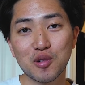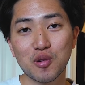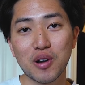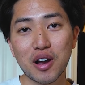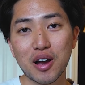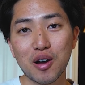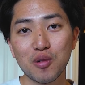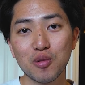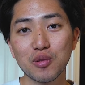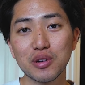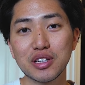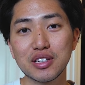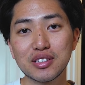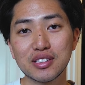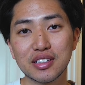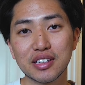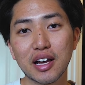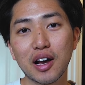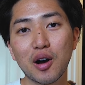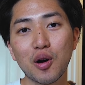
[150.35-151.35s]
around
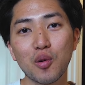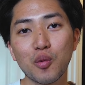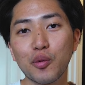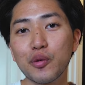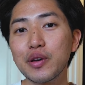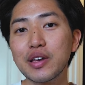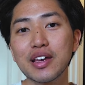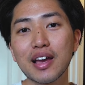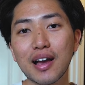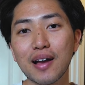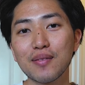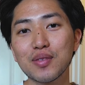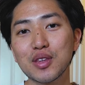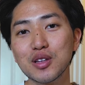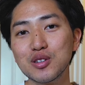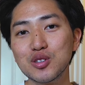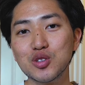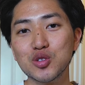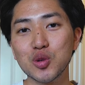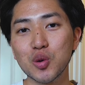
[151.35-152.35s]
retail, we have
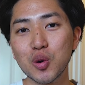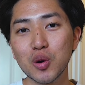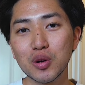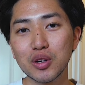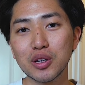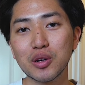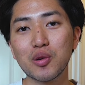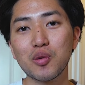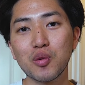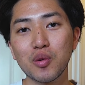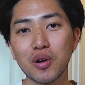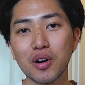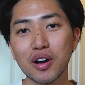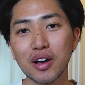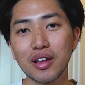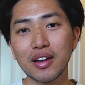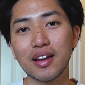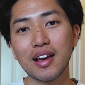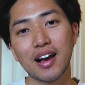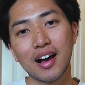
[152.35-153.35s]
the Jordan
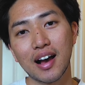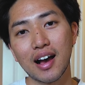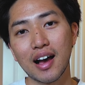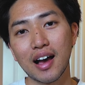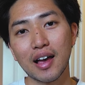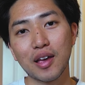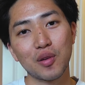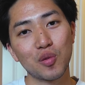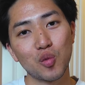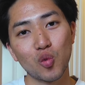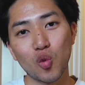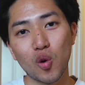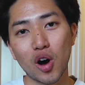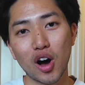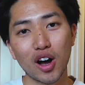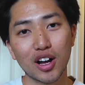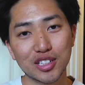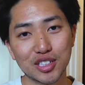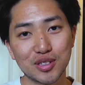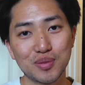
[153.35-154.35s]
1 high
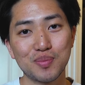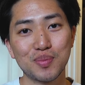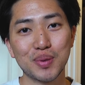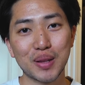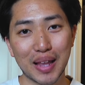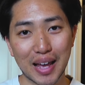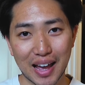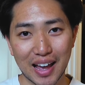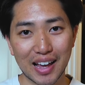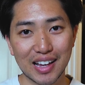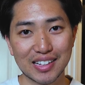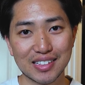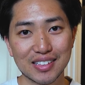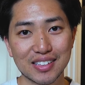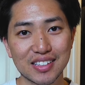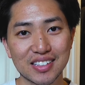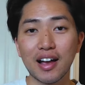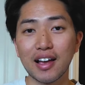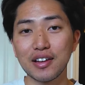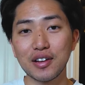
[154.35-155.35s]
wash
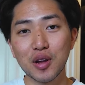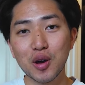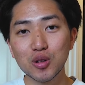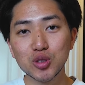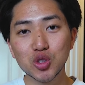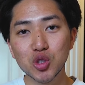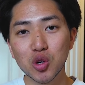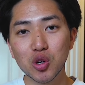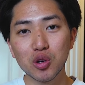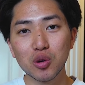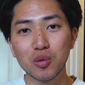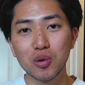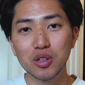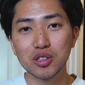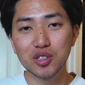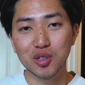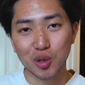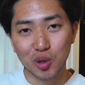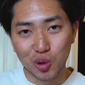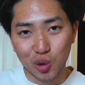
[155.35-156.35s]
blacks. I know Jordan
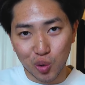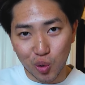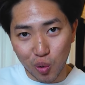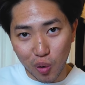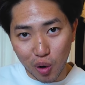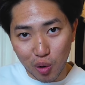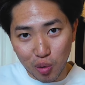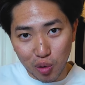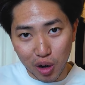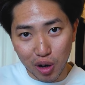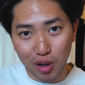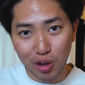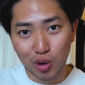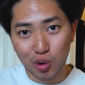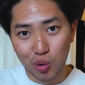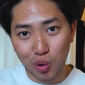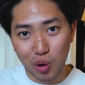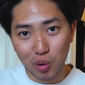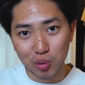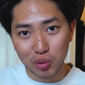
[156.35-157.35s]
1s are quote
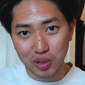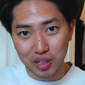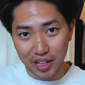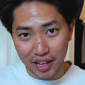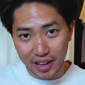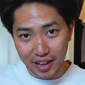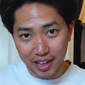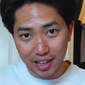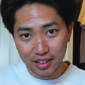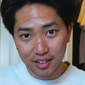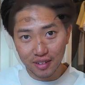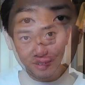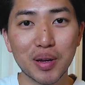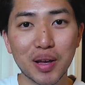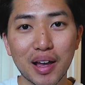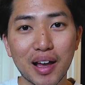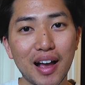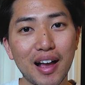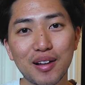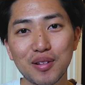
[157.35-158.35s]
unquote dead,
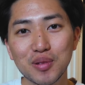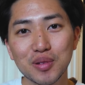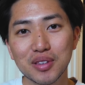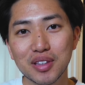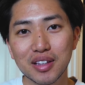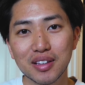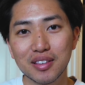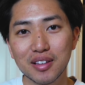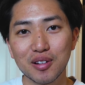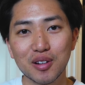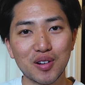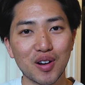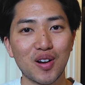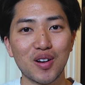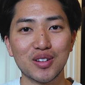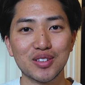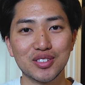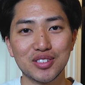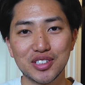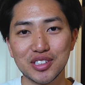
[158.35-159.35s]
but I don't think they're gone